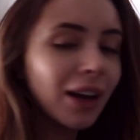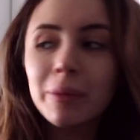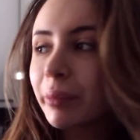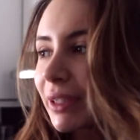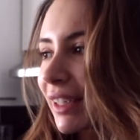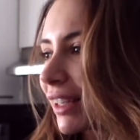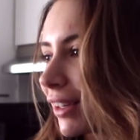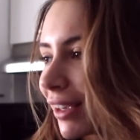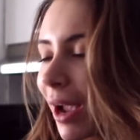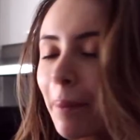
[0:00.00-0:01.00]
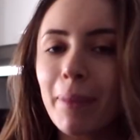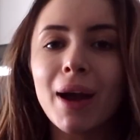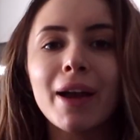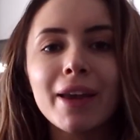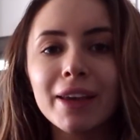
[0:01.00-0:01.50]
I'm beginning
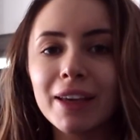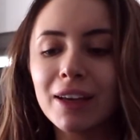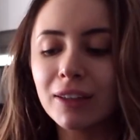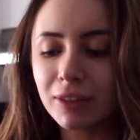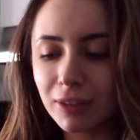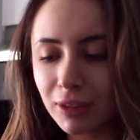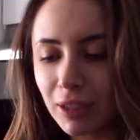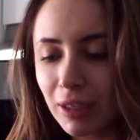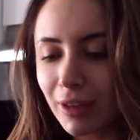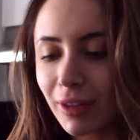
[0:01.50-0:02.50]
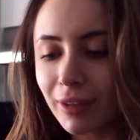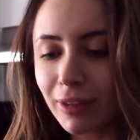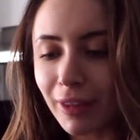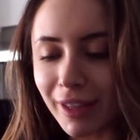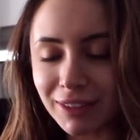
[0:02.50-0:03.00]
my
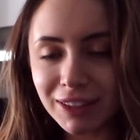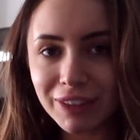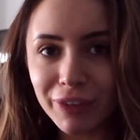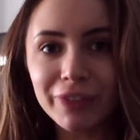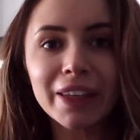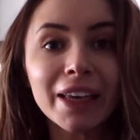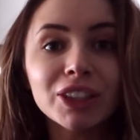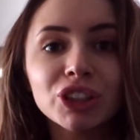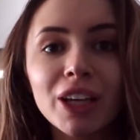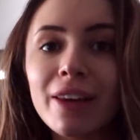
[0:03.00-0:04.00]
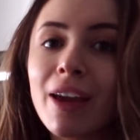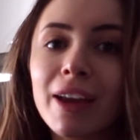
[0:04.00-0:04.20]
cleanse for vacation.